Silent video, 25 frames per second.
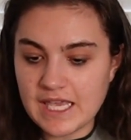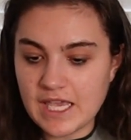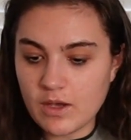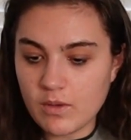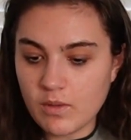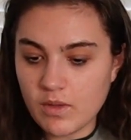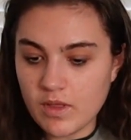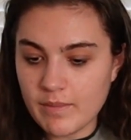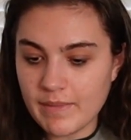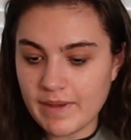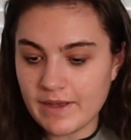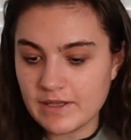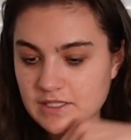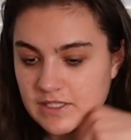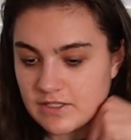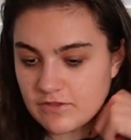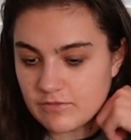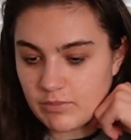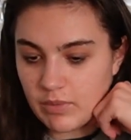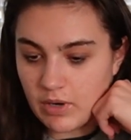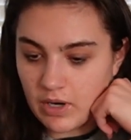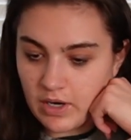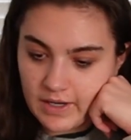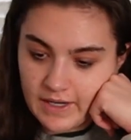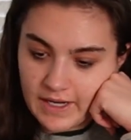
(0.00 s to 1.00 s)
equal amounts
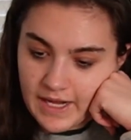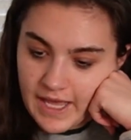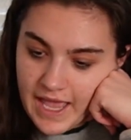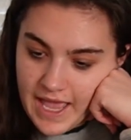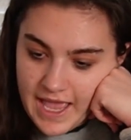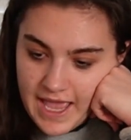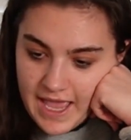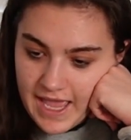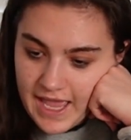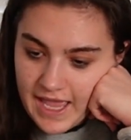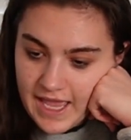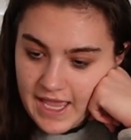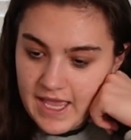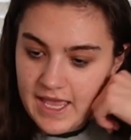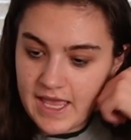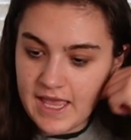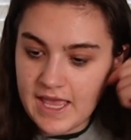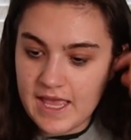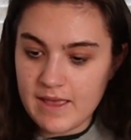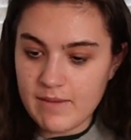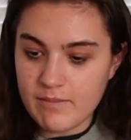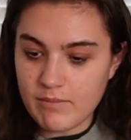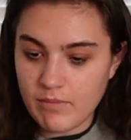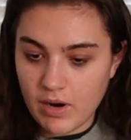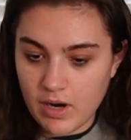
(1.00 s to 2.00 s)
of part A,
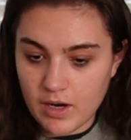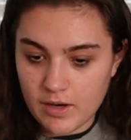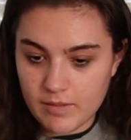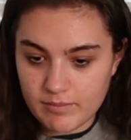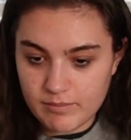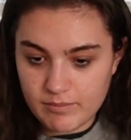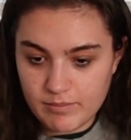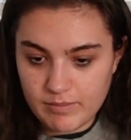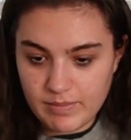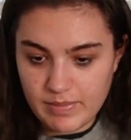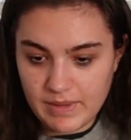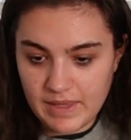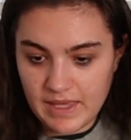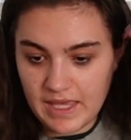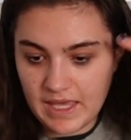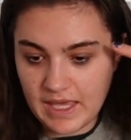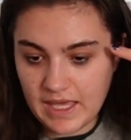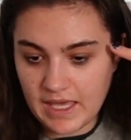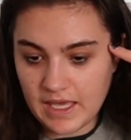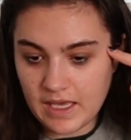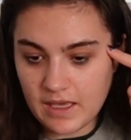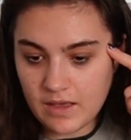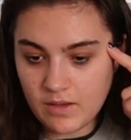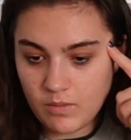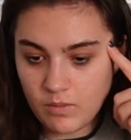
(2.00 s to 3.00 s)
part
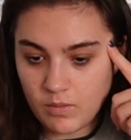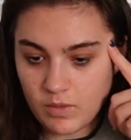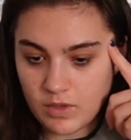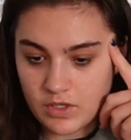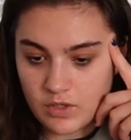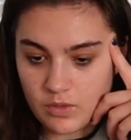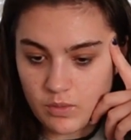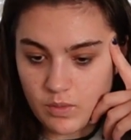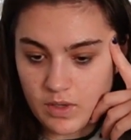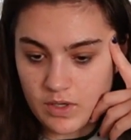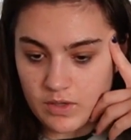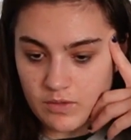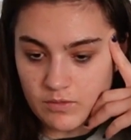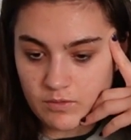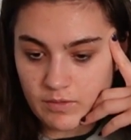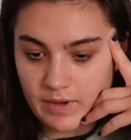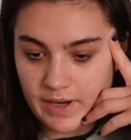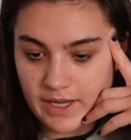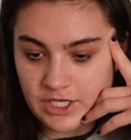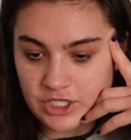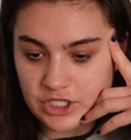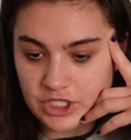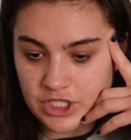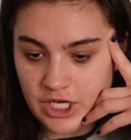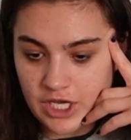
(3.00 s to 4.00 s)
B, 1-to-1
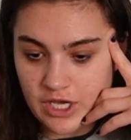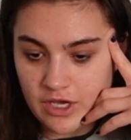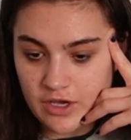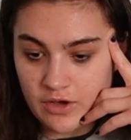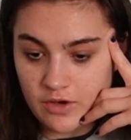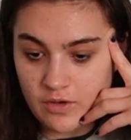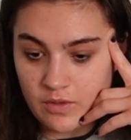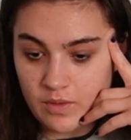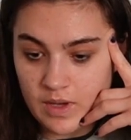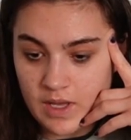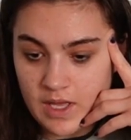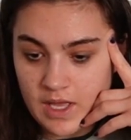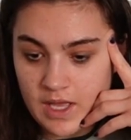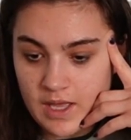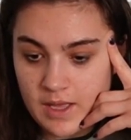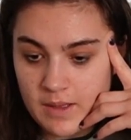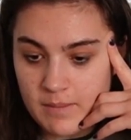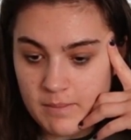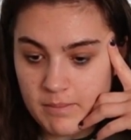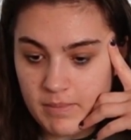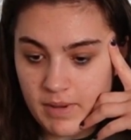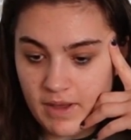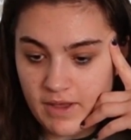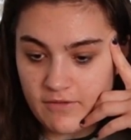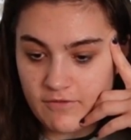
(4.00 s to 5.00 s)
ratio
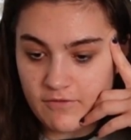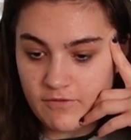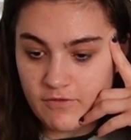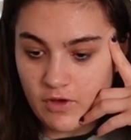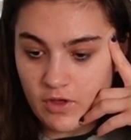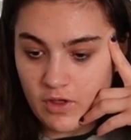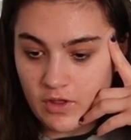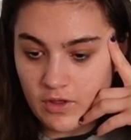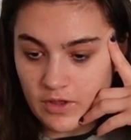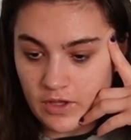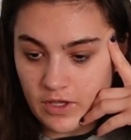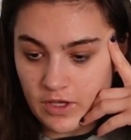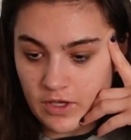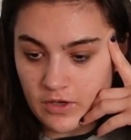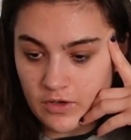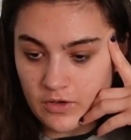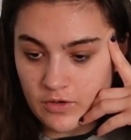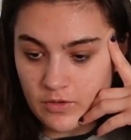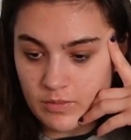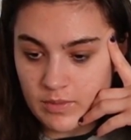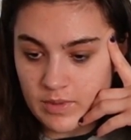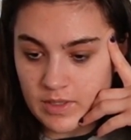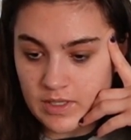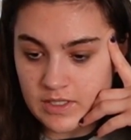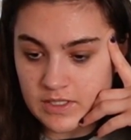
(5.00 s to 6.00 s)
by
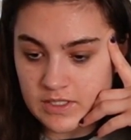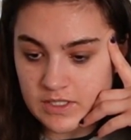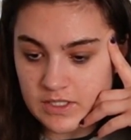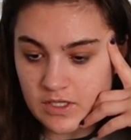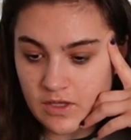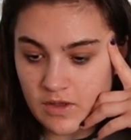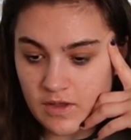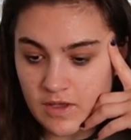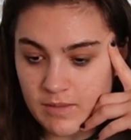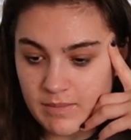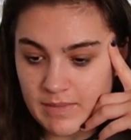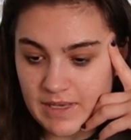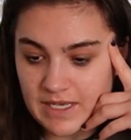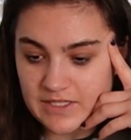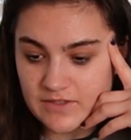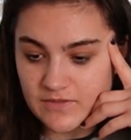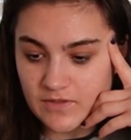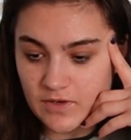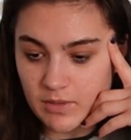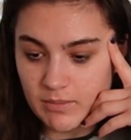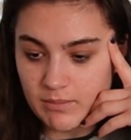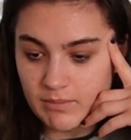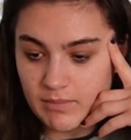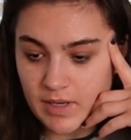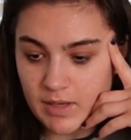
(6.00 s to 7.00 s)
volume. Slowly mix
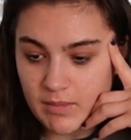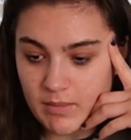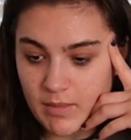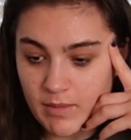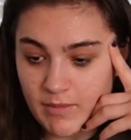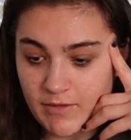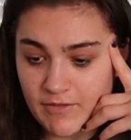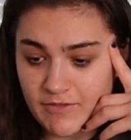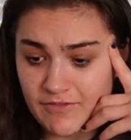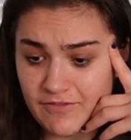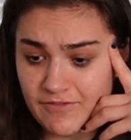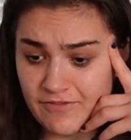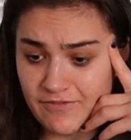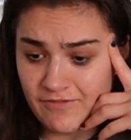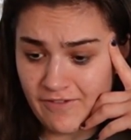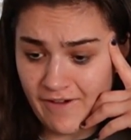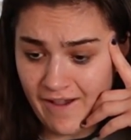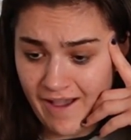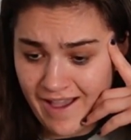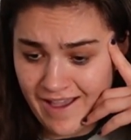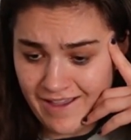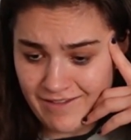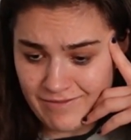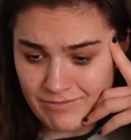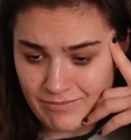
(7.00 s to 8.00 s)
for a minimum of
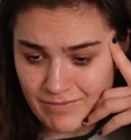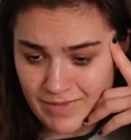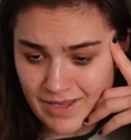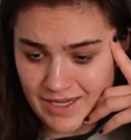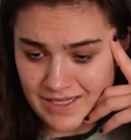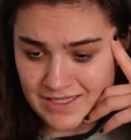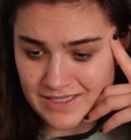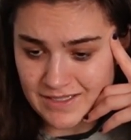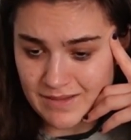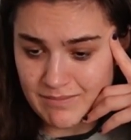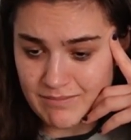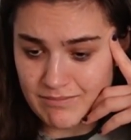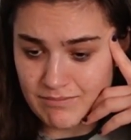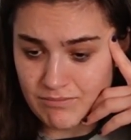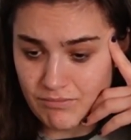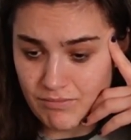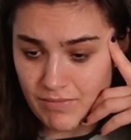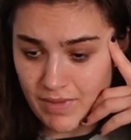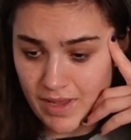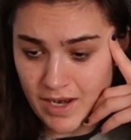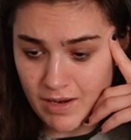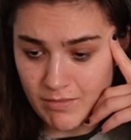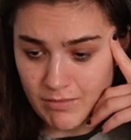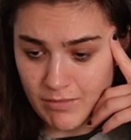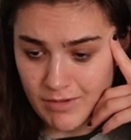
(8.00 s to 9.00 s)
5 minutes. A
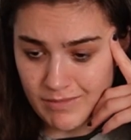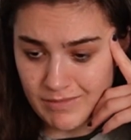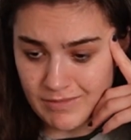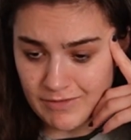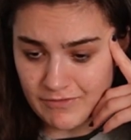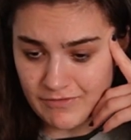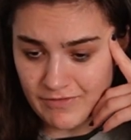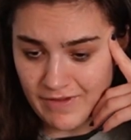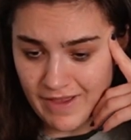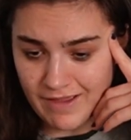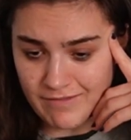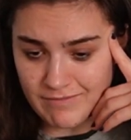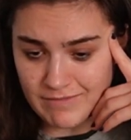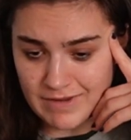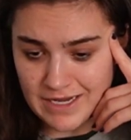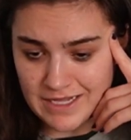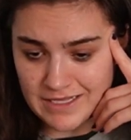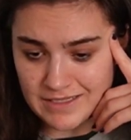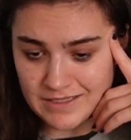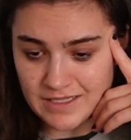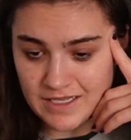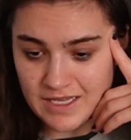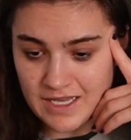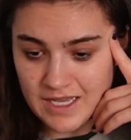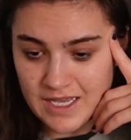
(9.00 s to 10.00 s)
minimum of 5
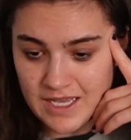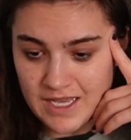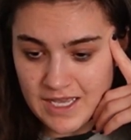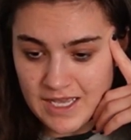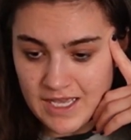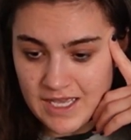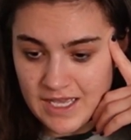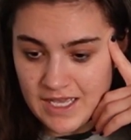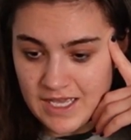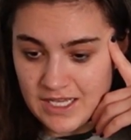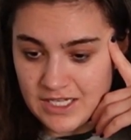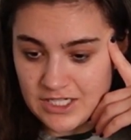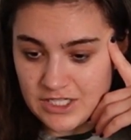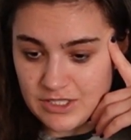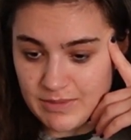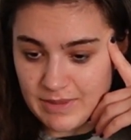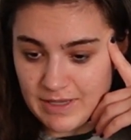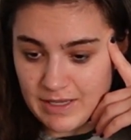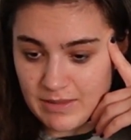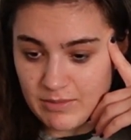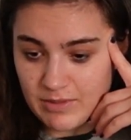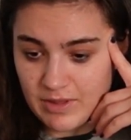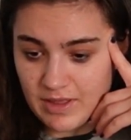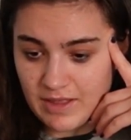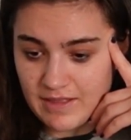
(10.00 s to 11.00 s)
minutes. Should
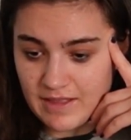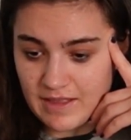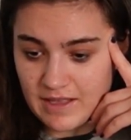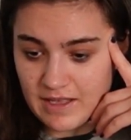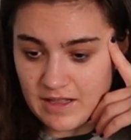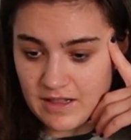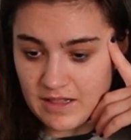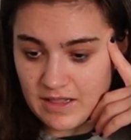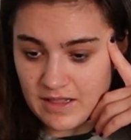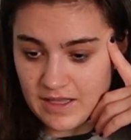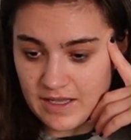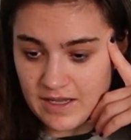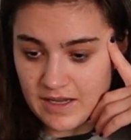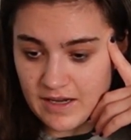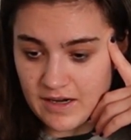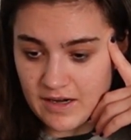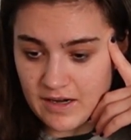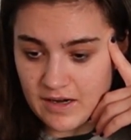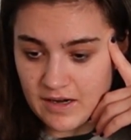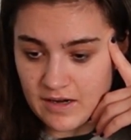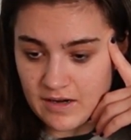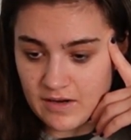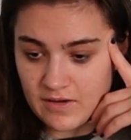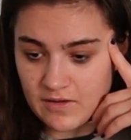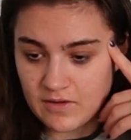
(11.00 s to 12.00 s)
be completely
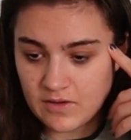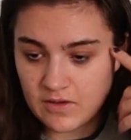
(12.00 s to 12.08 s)
clear.